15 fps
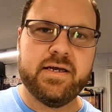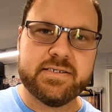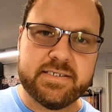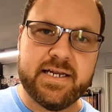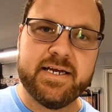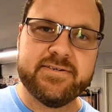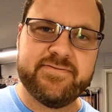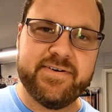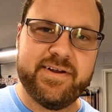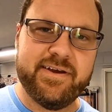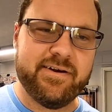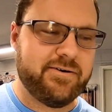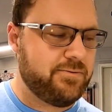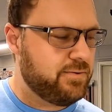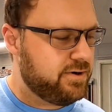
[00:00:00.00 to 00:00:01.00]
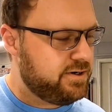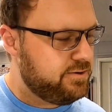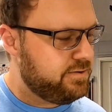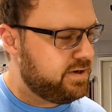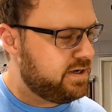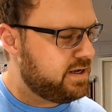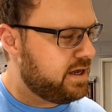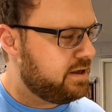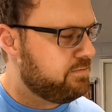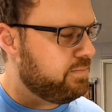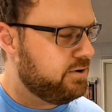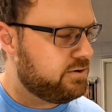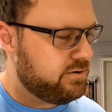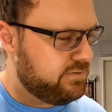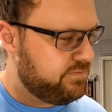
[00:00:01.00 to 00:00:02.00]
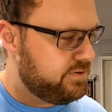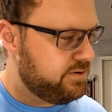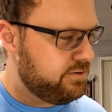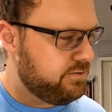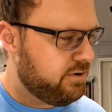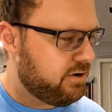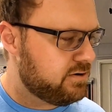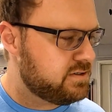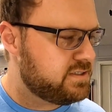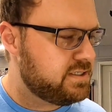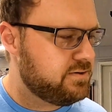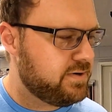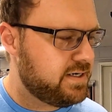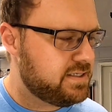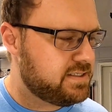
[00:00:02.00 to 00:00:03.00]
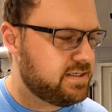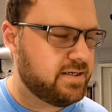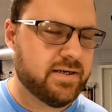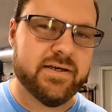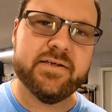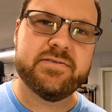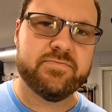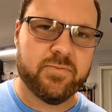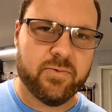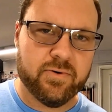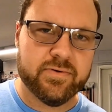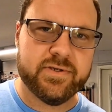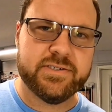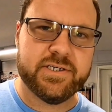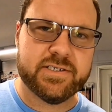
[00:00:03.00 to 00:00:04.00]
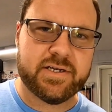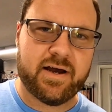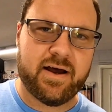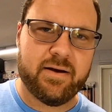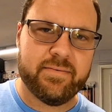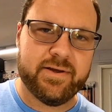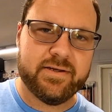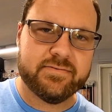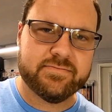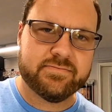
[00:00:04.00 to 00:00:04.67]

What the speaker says: In today's video, we're doing a book review, RC Racing. It's more than just a hobby.